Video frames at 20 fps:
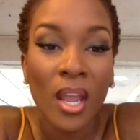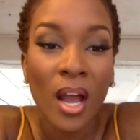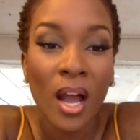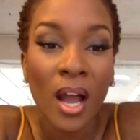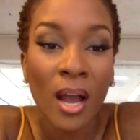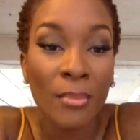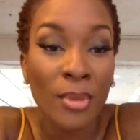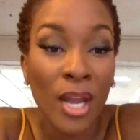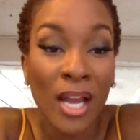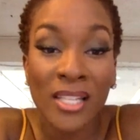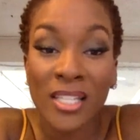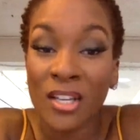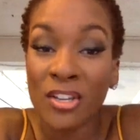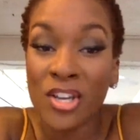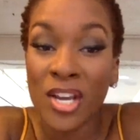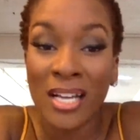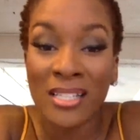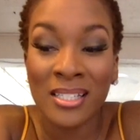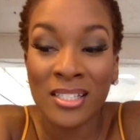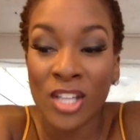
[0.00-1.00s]
yeah, I tell you
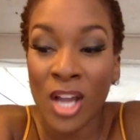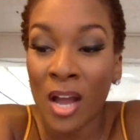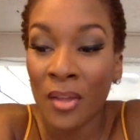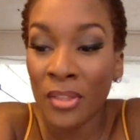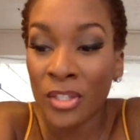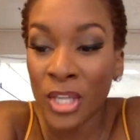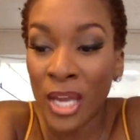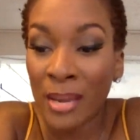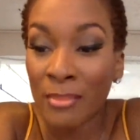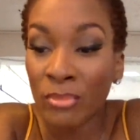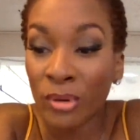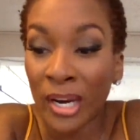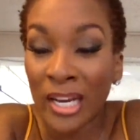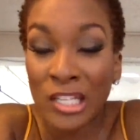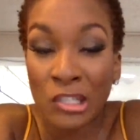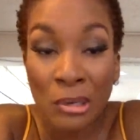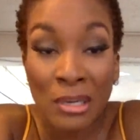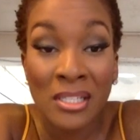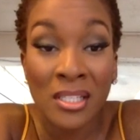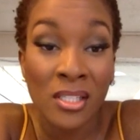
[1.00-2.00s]
guys this all the time, Brian
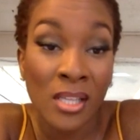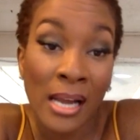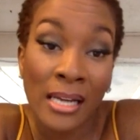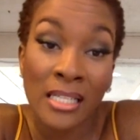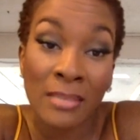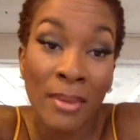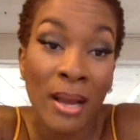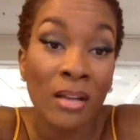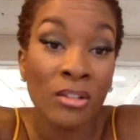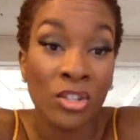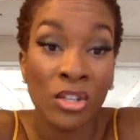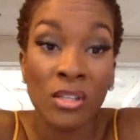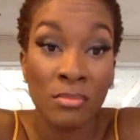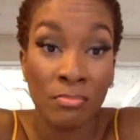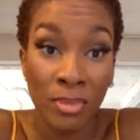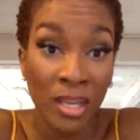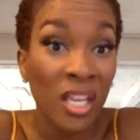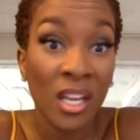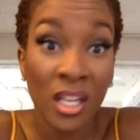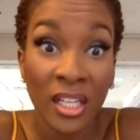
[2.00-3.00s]
Tracy talked about just
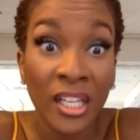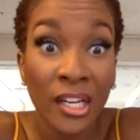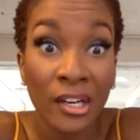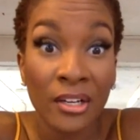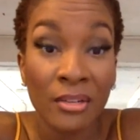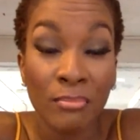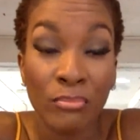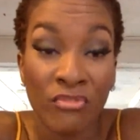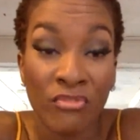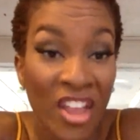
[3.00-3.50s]
being clear and